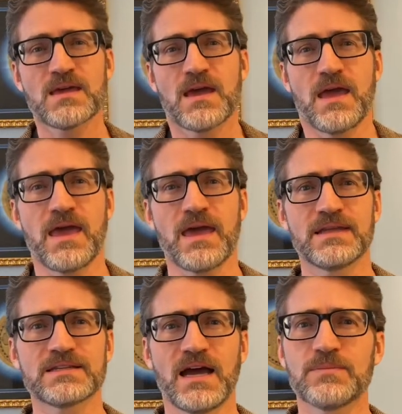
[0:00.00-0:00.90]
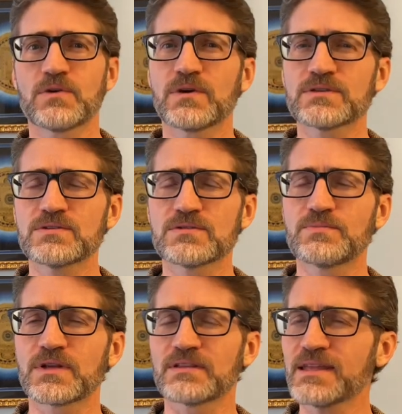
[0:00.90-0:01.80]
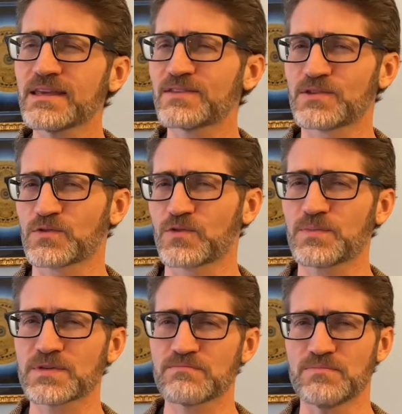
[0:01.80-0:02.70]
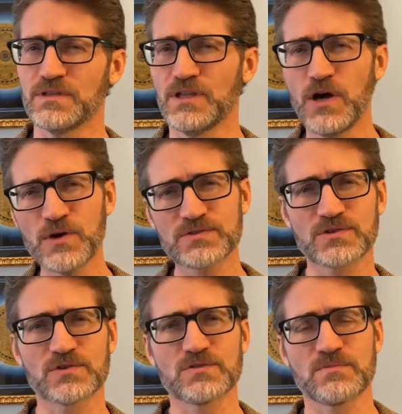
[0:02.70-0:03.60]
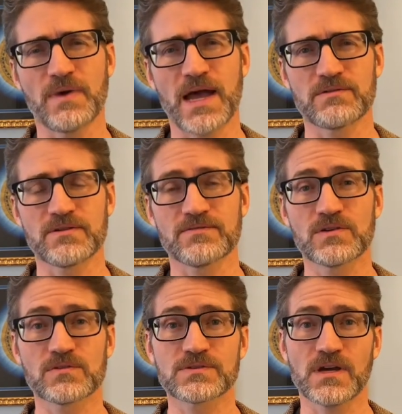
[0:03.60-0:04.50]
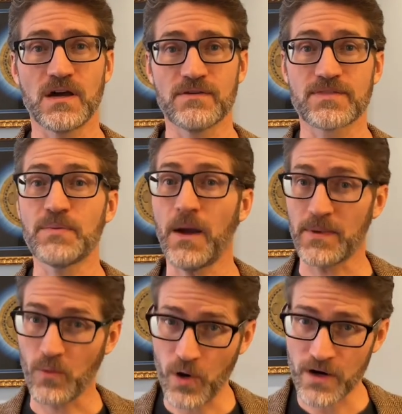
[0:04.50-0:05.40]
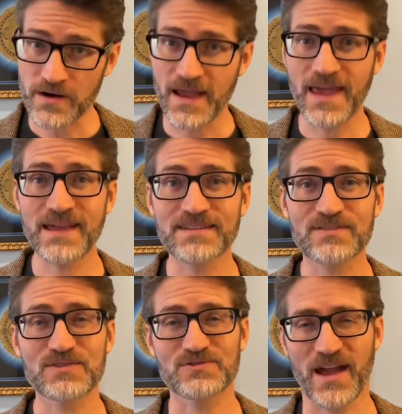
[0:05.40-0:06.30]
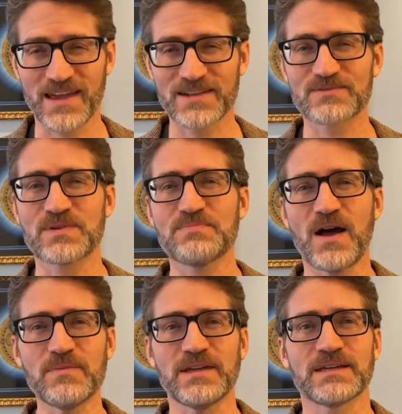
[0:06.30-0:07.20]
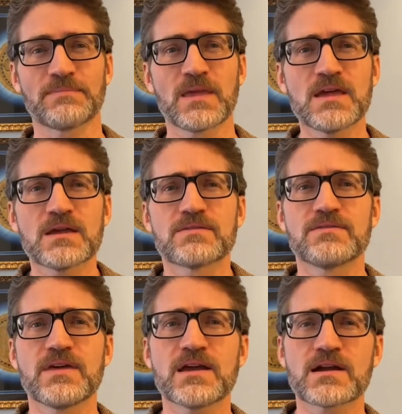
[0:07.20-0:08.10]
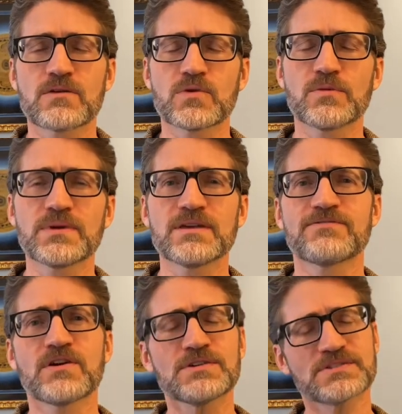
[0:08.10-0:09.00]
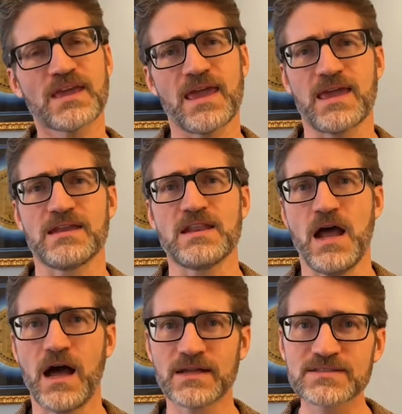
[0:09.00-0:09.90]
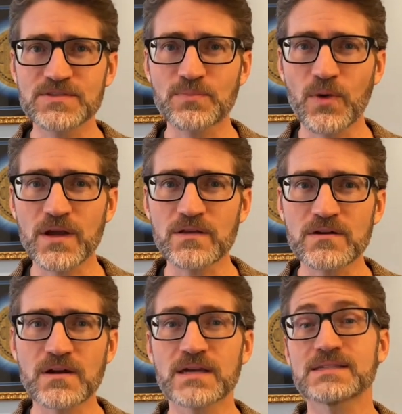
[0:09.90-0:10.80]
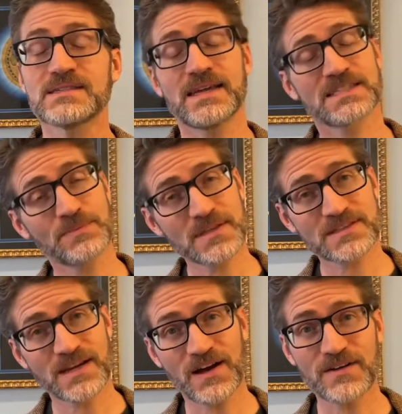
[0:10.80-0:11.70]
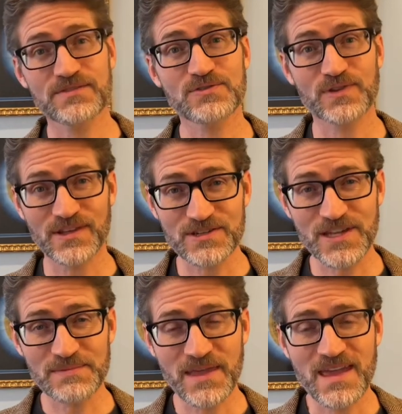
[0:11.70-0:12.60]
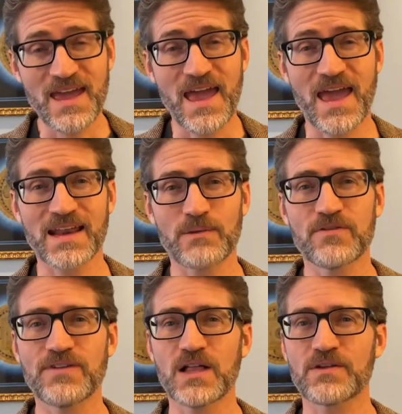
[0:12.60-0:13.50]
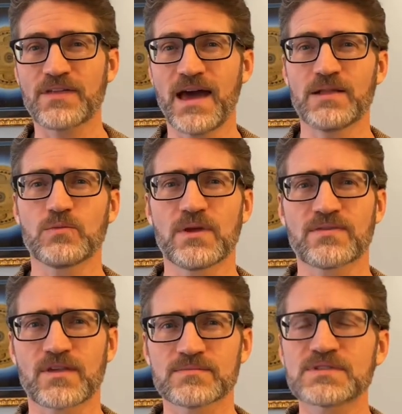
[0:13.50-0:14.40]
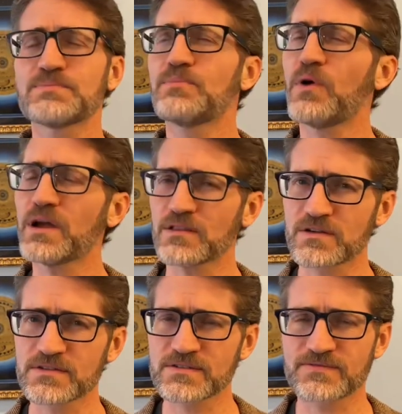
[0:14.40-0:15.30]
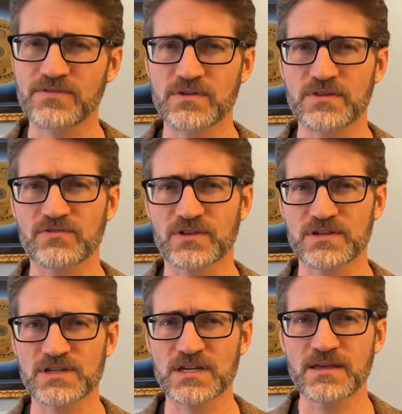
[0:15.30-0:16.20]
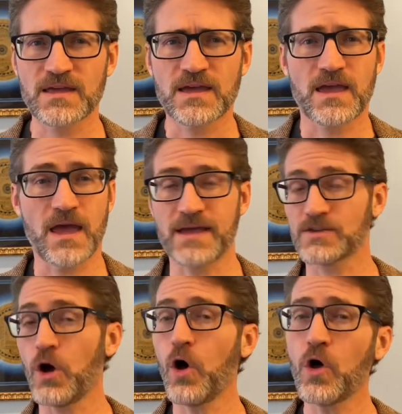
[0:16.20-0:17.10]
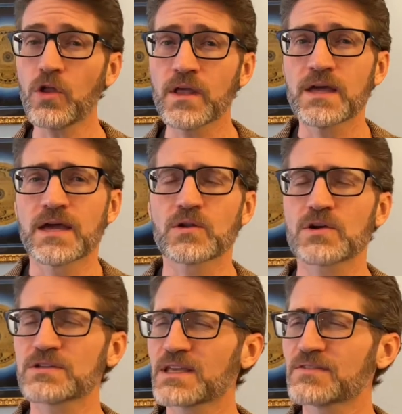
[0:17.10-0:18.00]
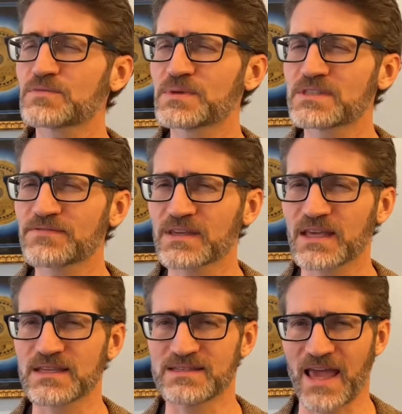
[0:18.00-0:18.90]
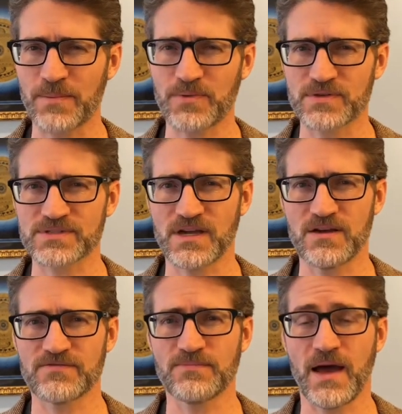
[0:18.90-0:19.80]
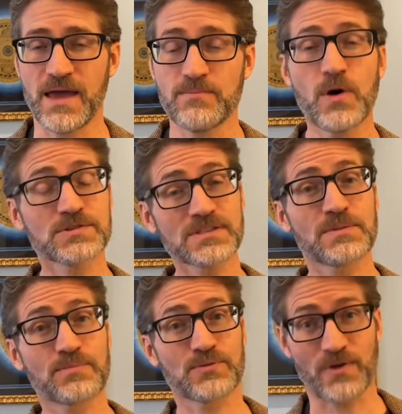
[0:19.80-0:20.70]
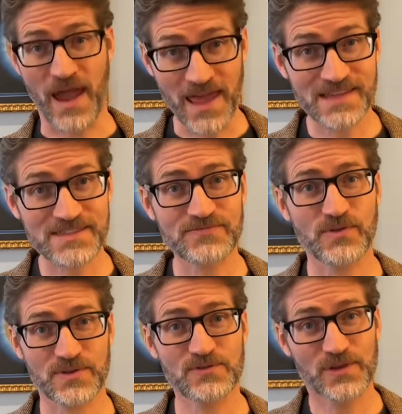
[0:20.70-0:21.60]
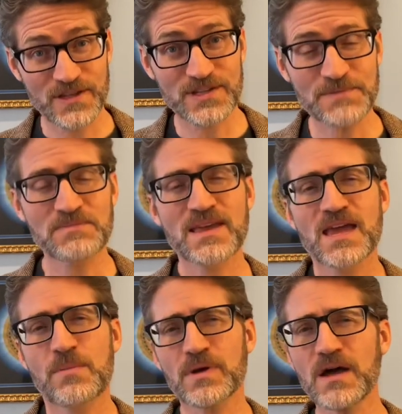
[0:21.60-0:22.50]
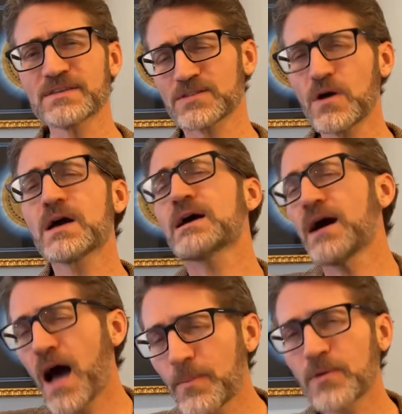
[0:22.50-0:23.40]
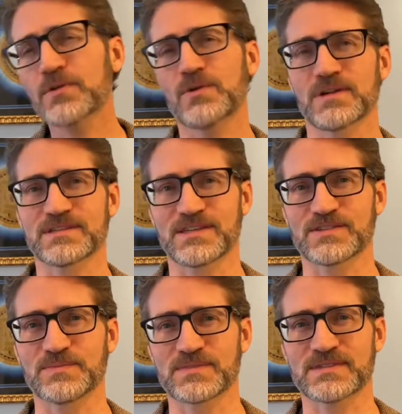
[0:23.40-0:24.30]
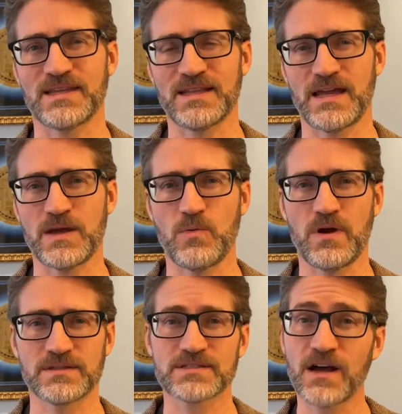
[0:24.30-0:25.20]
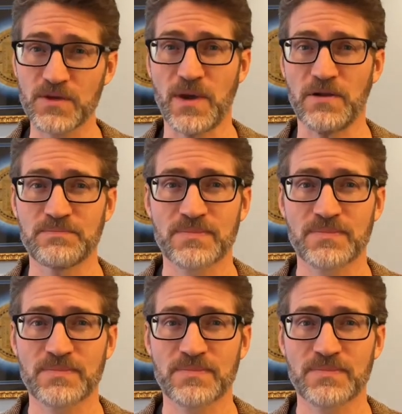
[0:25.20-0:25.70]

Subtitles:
And I'm going to put a link in the description below to my reviews of the Poppy War and the Dragon Republic. There will be first a non-spoiler assessment of the trilogy, and I will follow that with some spoilers for the trilogy as a whole in order to give specific examples of my mostly praise for the trilogy, but also a couple criticisms that I want to talk about.